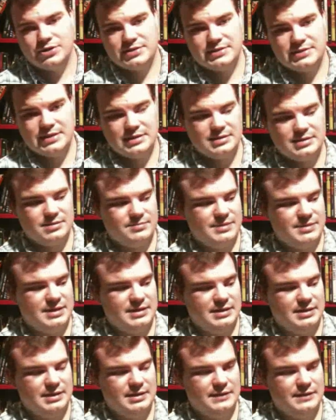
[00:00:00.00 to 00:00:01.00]
which is
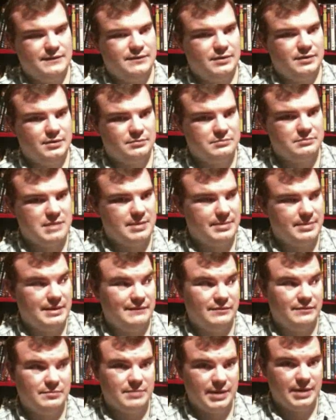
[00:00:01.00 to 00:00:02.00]
said to be
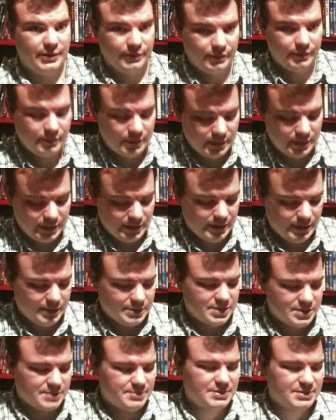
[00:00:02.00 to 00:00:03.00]
maybe even better,
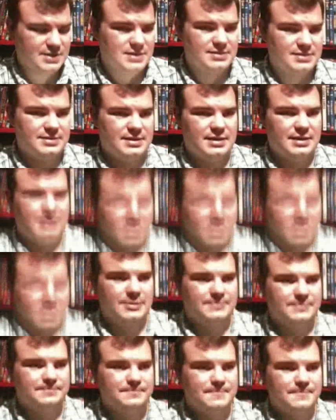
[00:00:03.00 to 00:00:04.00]
just because
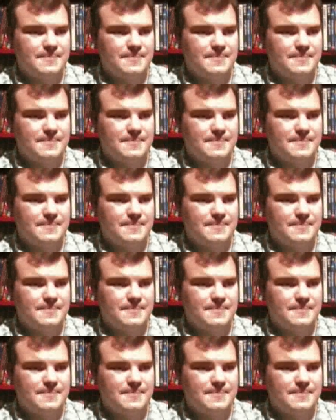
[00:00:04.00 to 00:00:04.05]
they